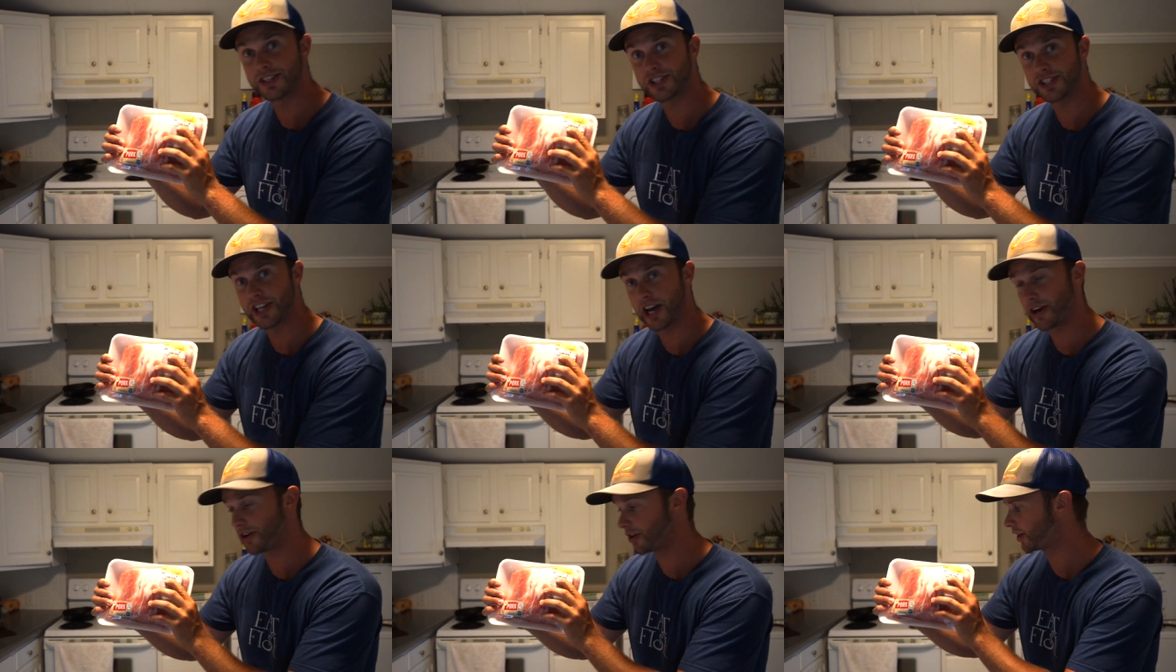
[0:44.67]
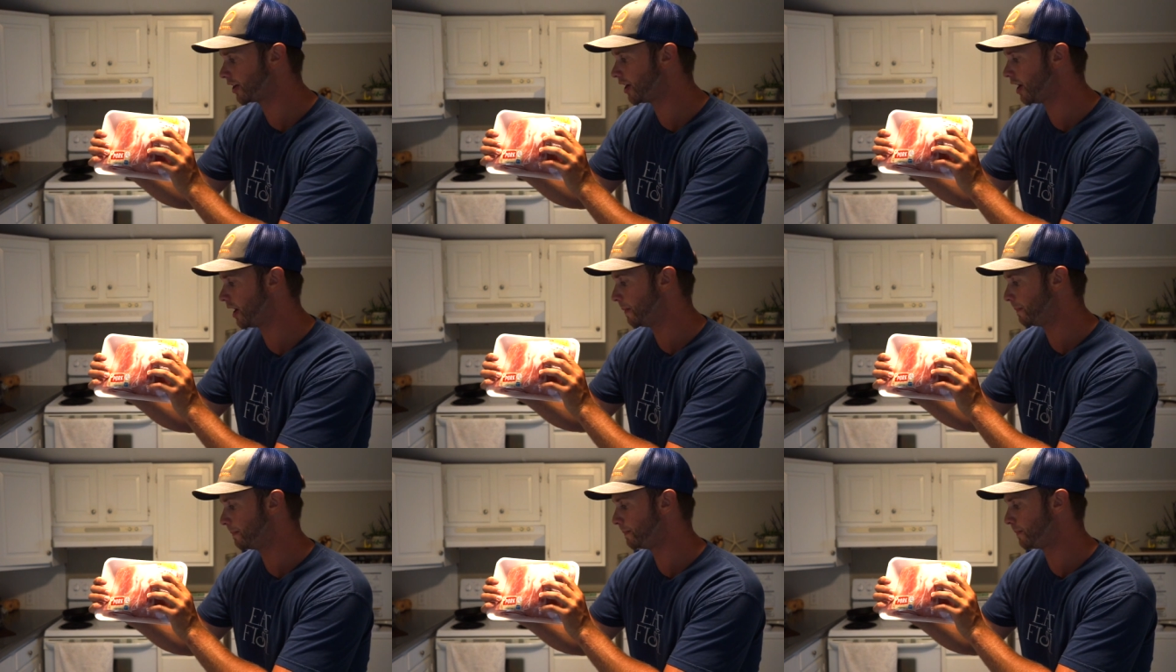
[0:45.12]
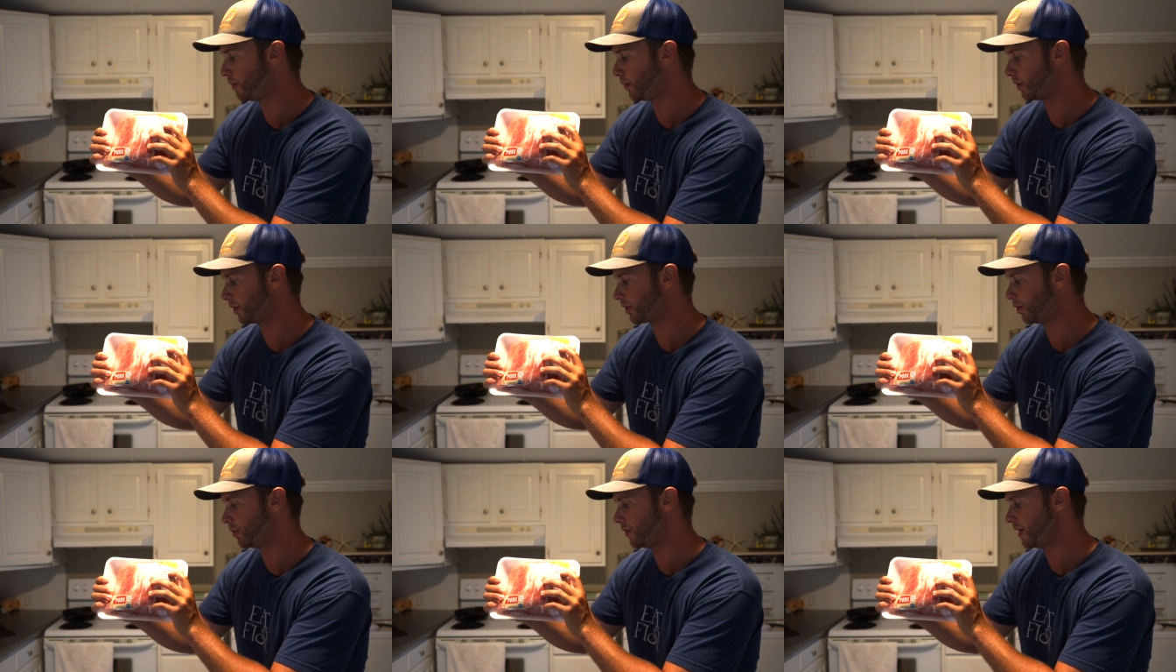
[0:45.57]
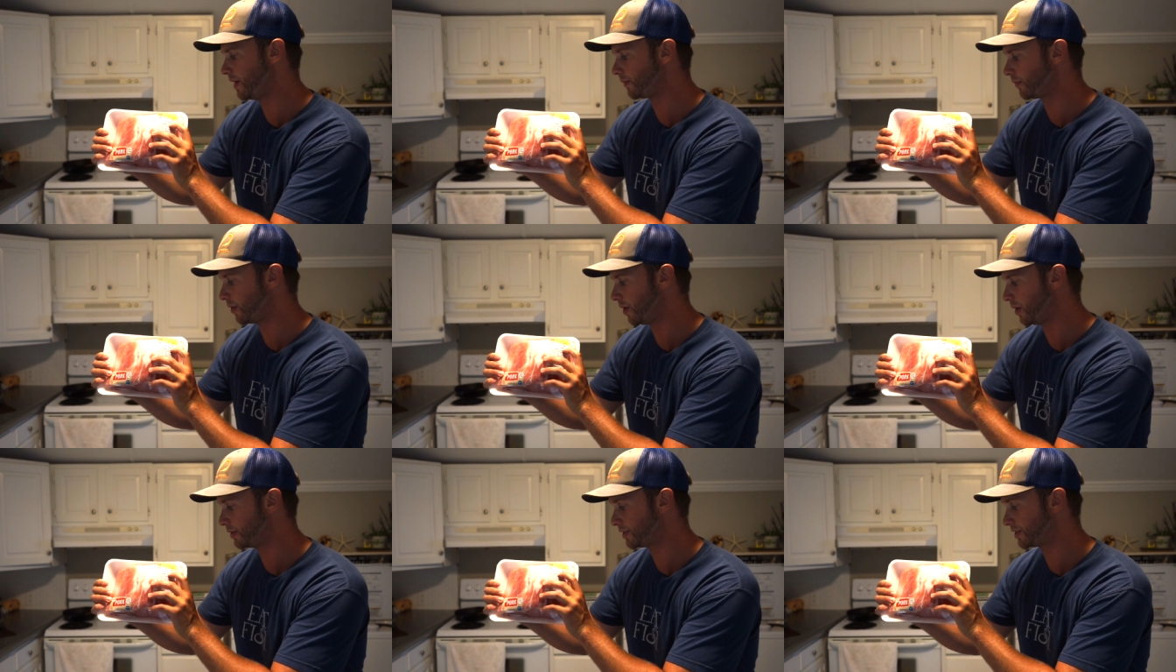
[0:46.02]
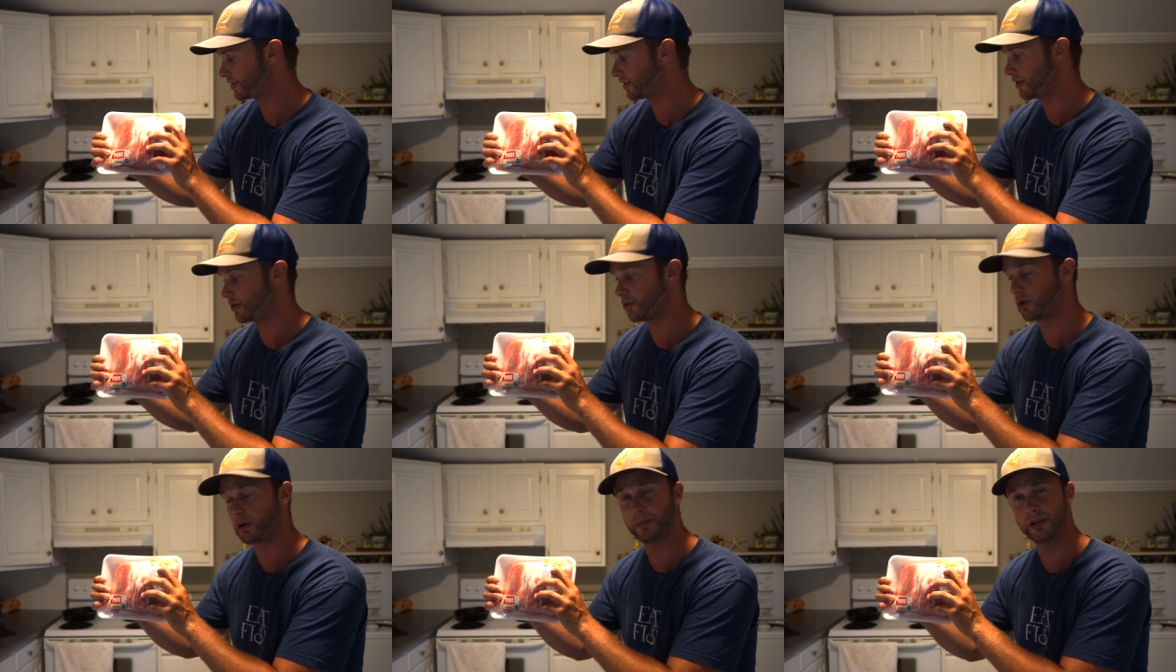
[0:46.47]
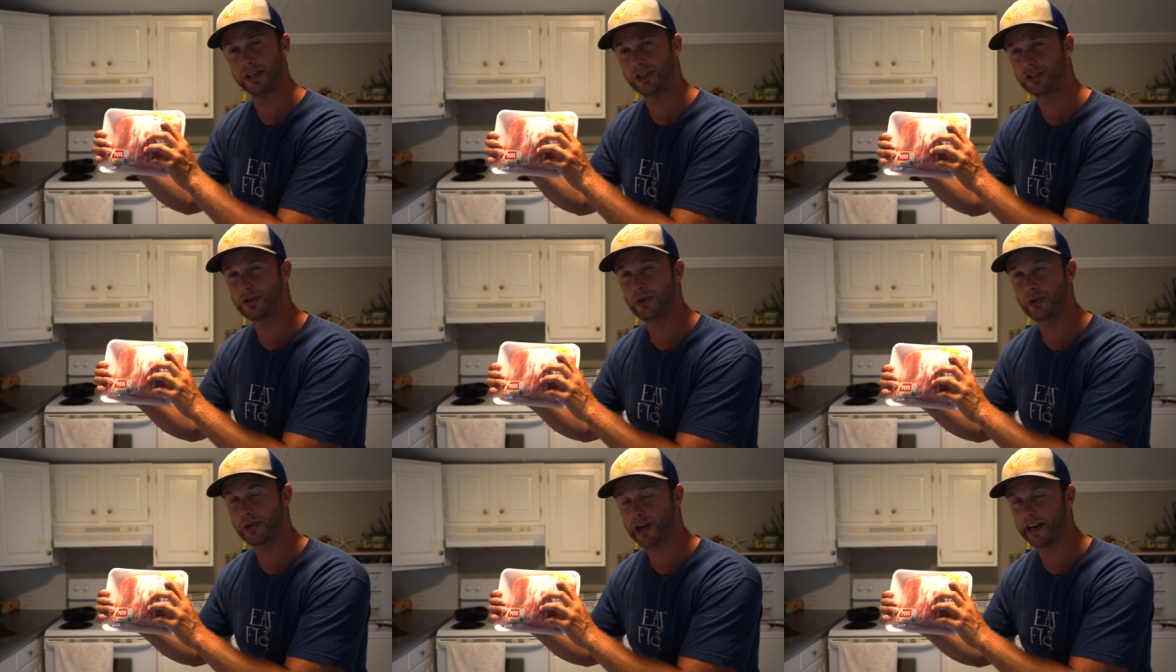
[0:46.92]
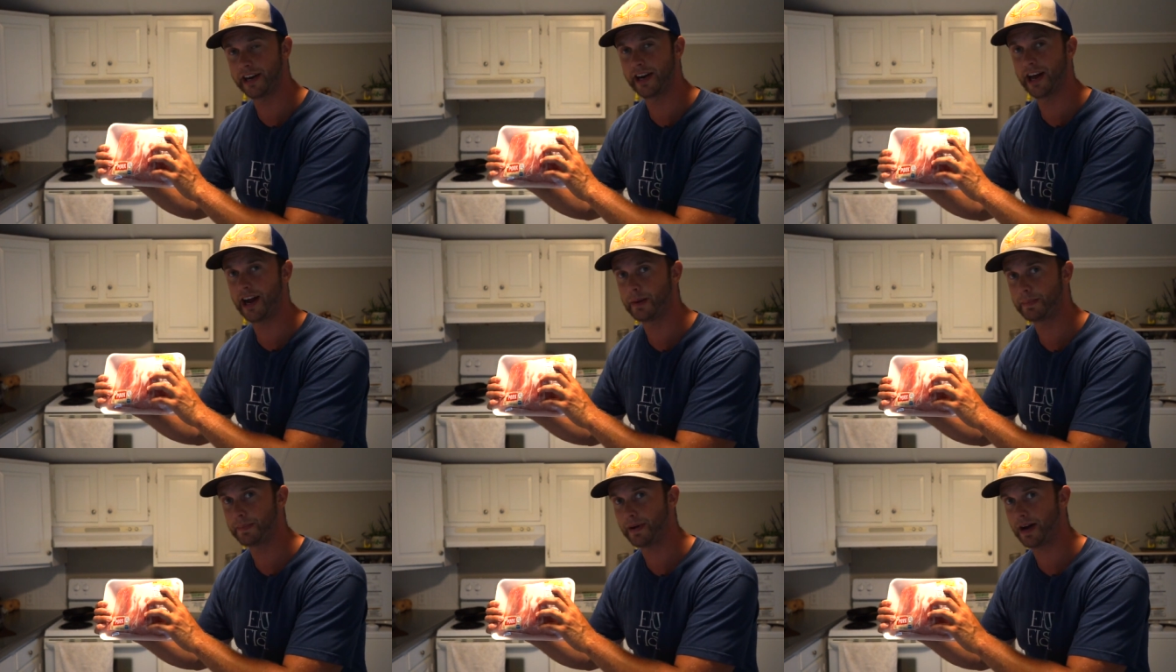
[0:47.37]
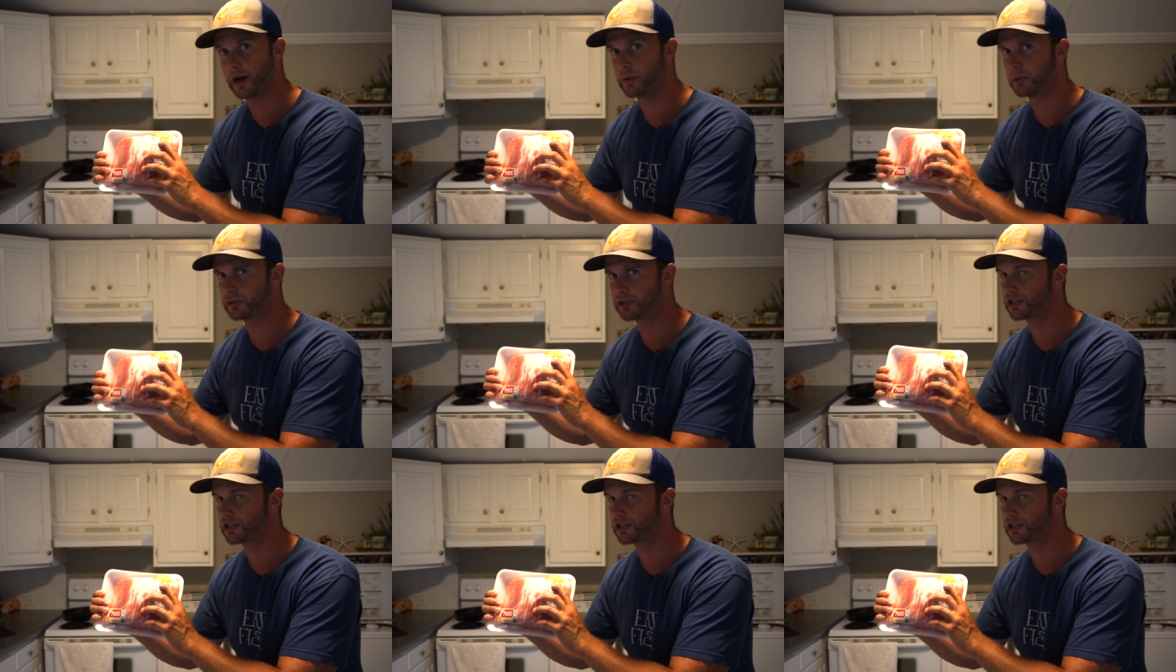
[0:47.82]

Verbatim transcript: center cut pork loin roast, normally $2.99 a pound,